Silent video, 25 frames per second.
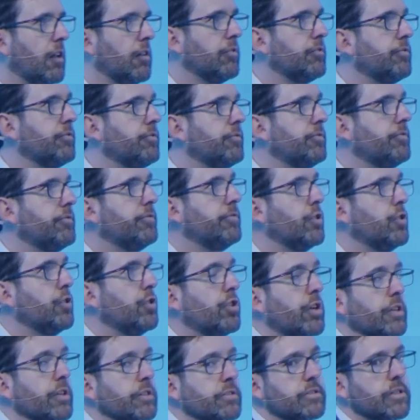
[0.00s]

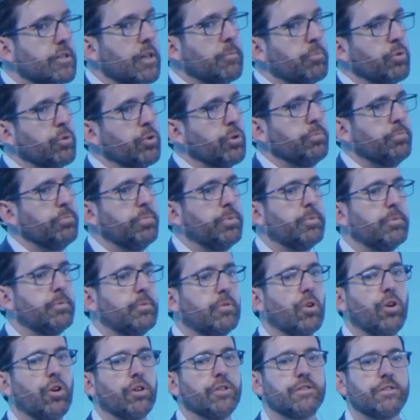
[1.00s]
Fura suburb
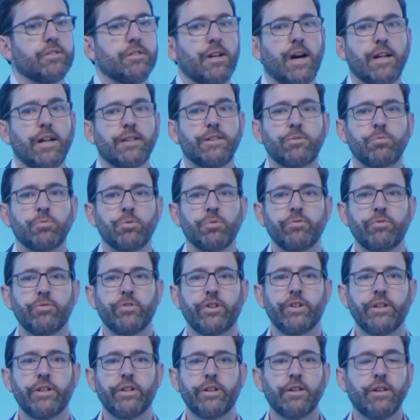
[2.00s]
last night. We were
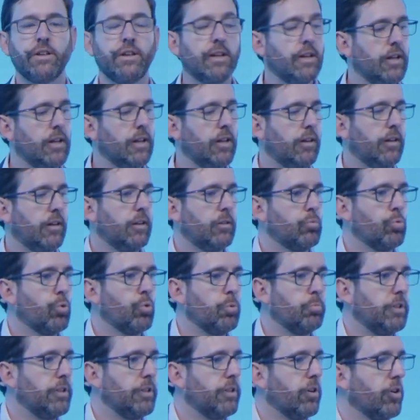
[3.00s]
very
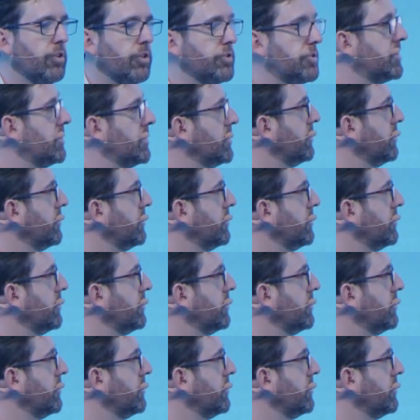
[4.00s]
warmly hosted